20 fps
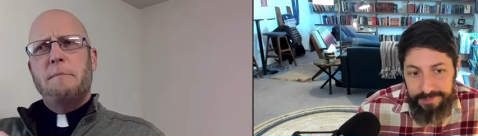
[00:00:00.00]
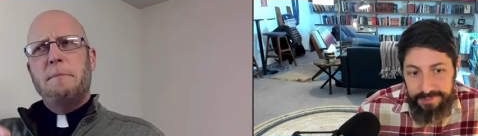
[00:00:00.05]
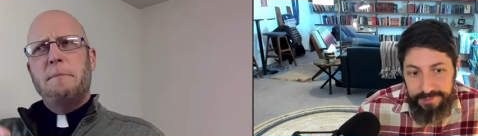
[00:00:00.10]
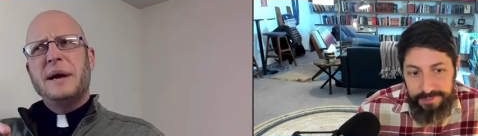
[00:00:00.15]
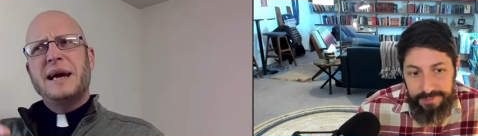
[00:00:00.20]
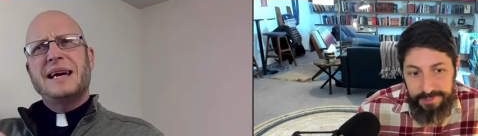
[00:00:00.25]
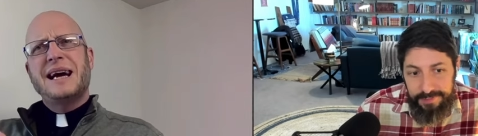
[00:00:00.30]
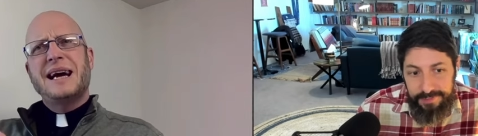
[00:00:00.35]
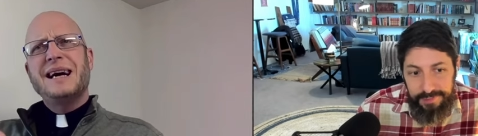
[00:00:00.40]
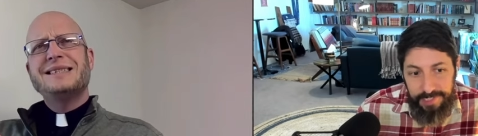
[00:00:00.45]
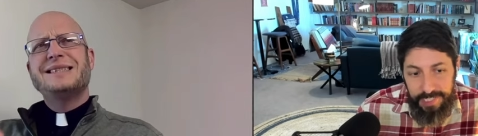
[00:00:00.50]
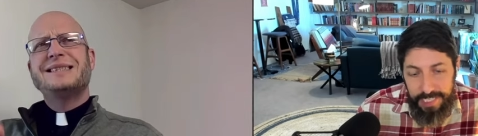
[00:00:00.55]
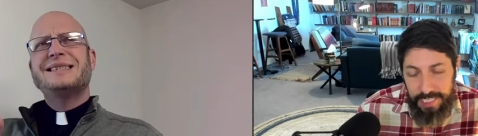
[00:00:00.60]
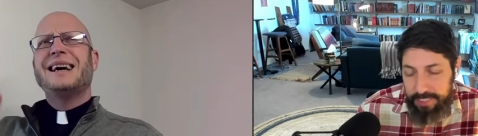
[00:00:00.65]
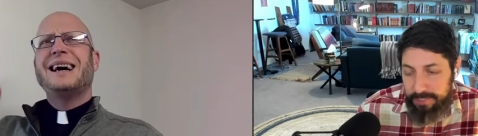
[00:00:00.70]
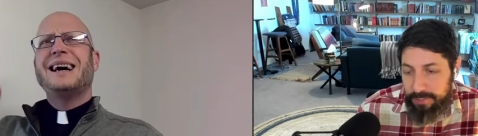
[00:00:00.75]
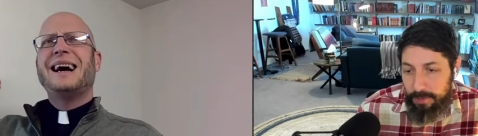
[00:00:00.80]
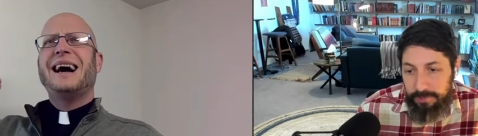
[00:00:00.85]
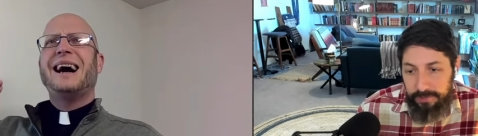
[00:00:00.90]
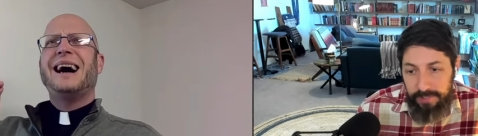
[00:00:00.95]
Speaker 1: Because
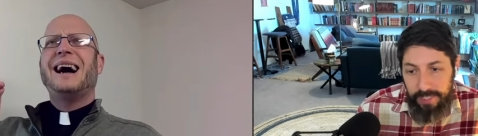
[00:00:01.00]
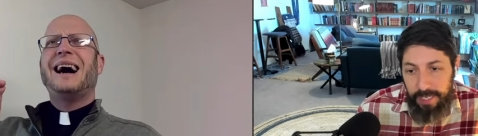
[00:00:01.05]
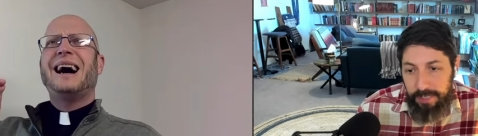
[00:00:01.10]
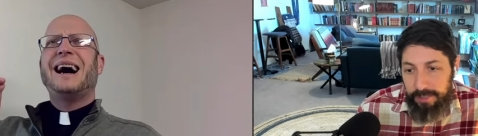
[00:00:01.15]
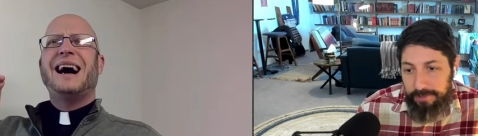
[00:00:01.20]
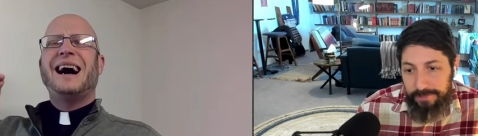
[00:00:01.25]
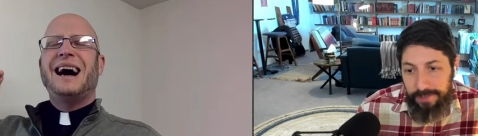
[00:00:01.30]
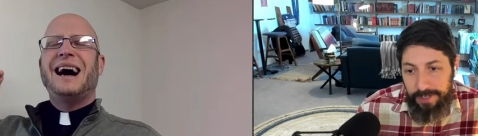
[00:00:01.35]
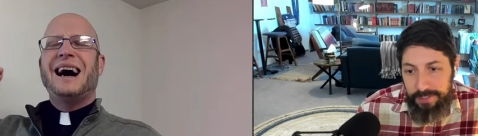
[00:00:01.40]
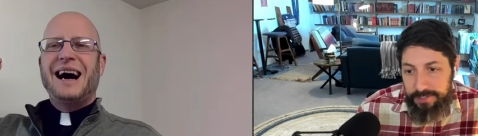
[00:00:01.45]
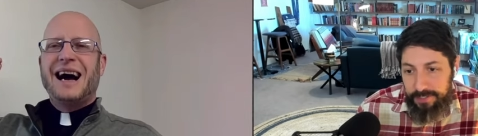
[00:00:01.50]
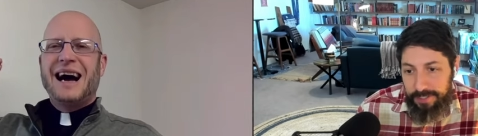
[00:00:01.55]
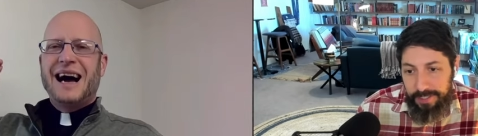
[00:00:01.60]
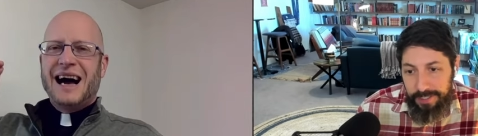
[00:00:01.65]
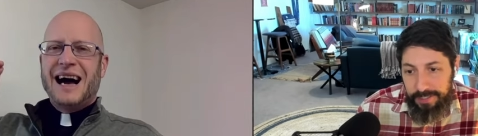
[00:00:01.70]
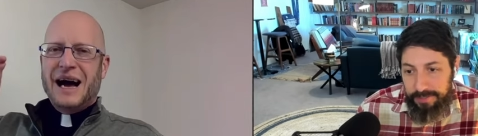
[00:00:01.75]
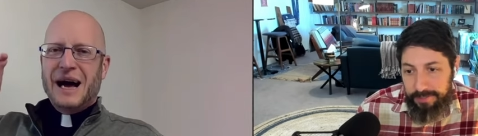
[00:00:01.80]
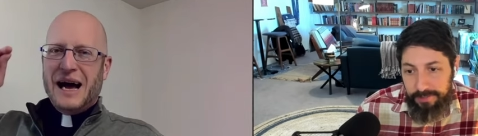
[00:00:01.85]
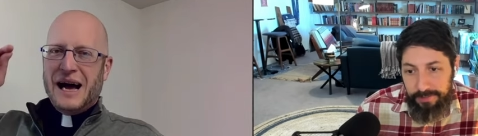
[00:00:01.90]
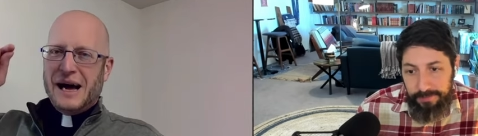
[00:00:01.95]
don't sacrifice your
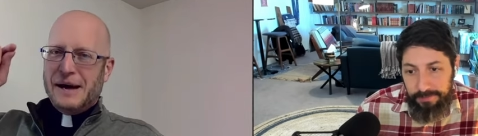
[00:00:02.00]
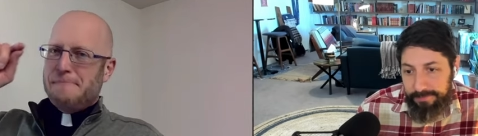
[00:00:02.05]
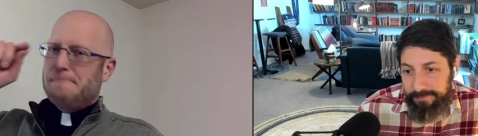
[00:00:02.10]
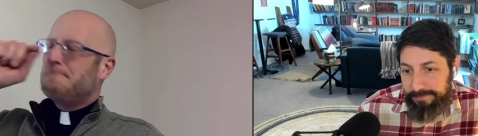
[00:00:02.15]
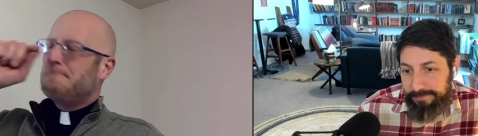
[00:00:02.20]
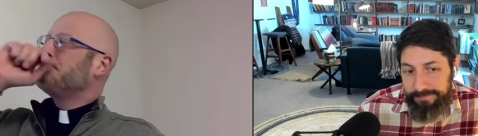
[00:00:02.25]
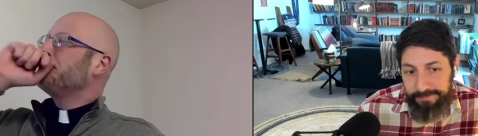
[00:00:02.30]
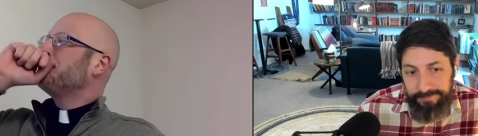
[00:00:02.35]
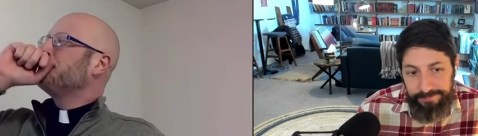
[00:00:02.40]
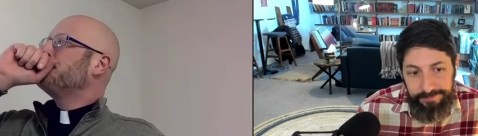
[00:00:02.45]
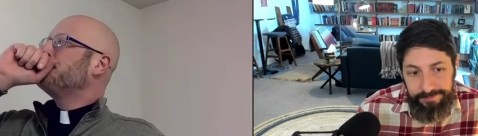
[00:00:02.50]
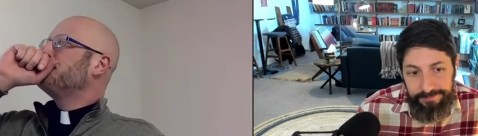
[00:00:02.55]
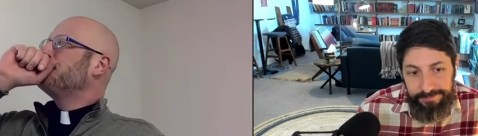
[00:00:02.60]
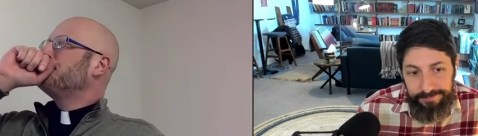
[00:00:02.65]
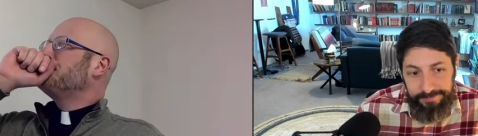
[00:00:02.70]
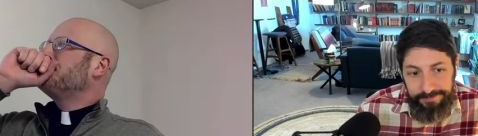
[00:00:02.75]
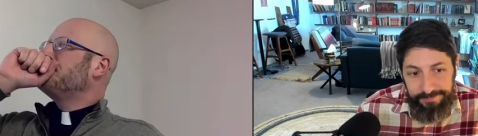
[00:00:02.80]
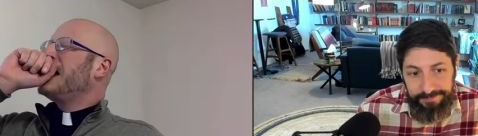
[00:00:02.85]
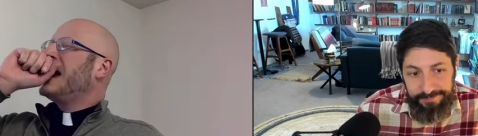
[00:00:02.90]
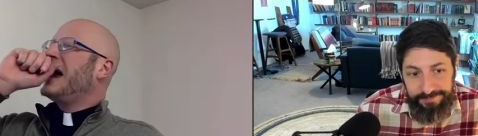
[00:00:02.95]
kids.
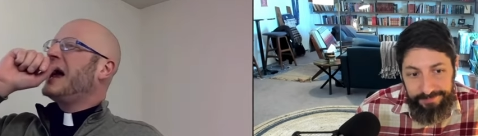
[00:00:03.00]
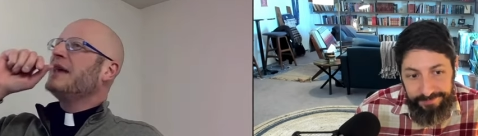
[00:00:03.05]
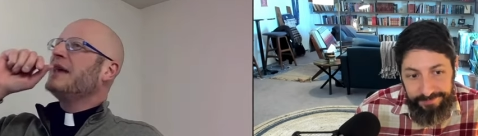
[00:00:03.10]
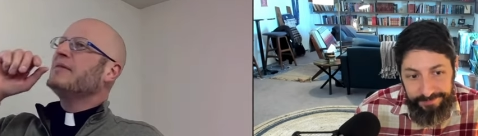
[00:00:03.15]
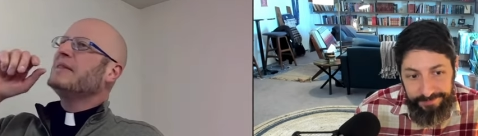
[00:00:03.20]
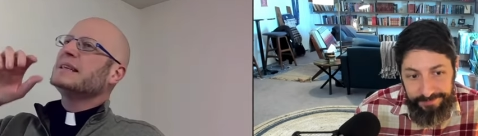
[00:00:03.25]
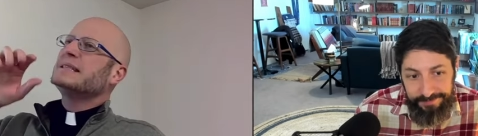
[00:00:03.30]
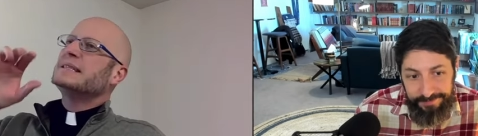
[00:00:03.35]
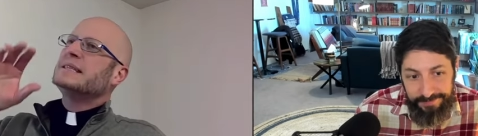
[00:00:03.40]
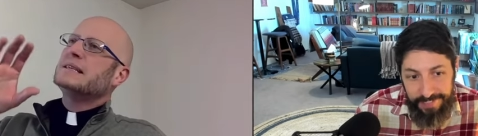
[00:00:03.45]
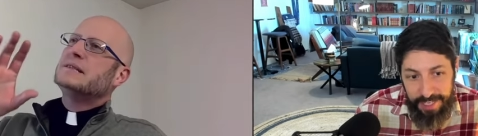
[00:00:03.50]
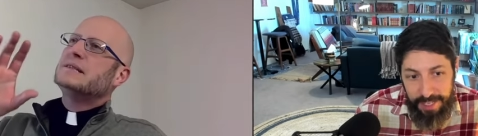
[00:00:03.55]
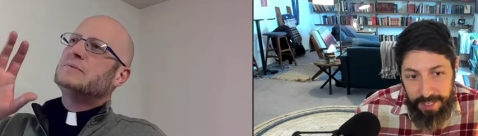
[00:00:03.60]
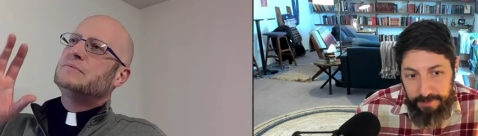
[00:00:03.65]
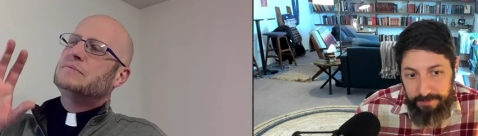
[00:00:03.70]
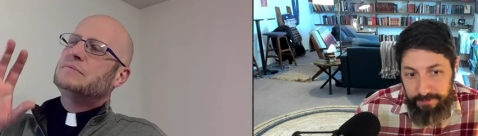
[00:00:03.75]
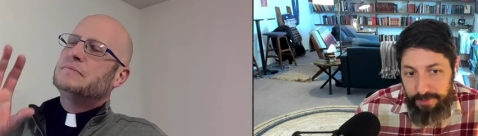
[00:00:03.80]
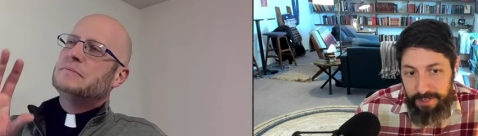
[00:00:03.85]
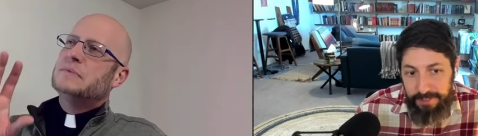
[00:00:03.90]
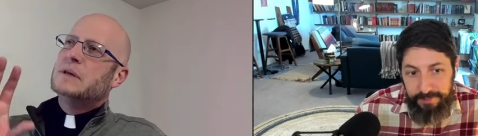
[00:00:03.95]
And this is
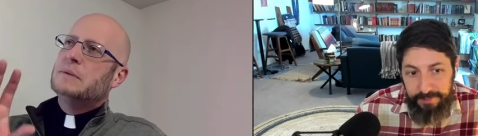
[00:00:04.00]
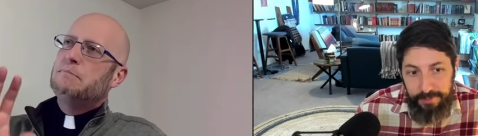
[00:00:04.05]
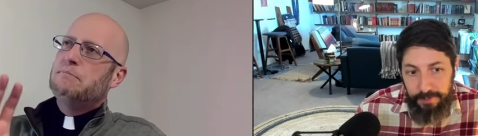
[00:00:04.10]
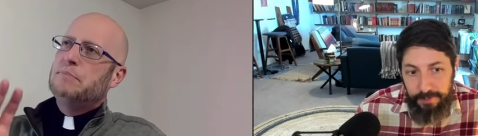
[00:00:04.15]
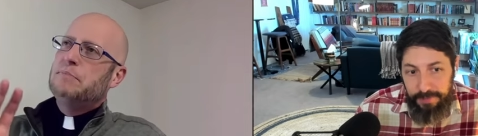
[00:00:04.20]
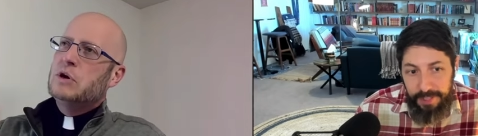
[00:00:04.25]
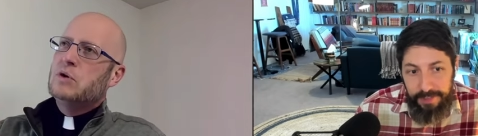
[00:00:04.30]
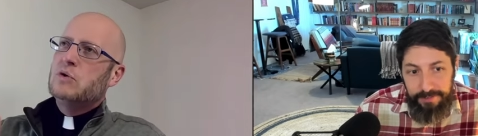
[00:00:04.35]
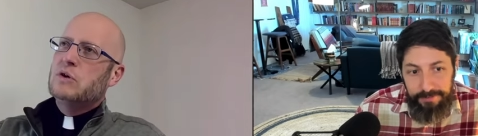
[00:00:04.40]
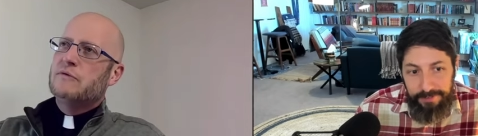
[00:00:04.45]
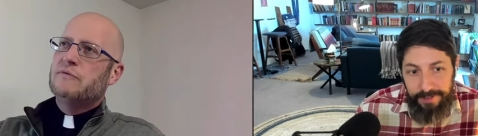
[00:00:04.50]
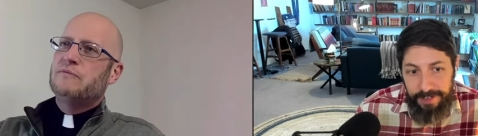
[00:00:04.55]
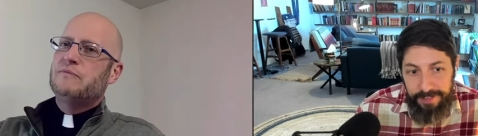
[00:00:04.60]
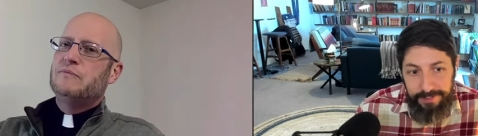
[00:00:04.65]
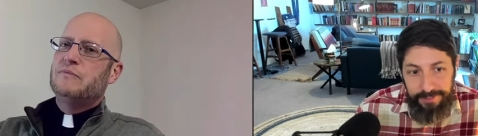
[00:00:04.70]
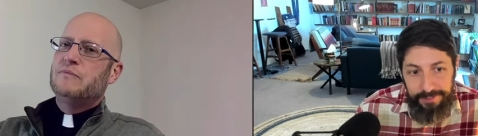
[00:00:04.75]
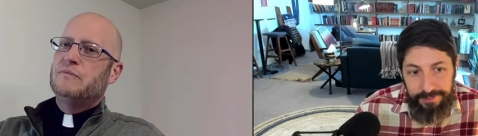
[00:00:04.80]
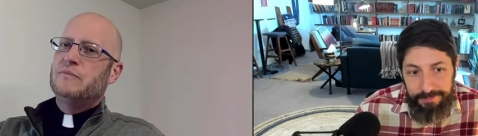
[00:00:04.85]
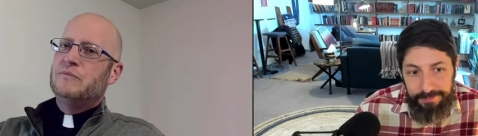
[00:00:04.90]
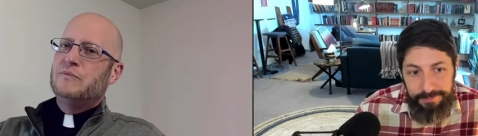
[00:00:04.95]
friends don't let
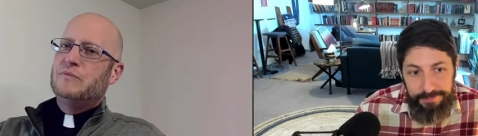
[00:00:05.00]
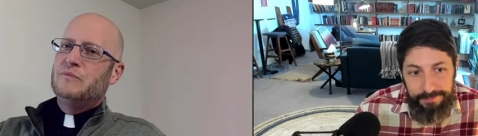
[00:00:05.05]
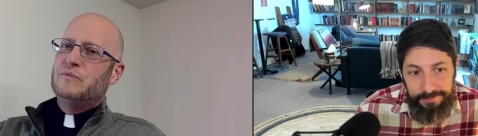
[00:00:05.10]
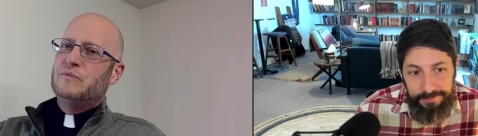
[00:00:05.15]
friends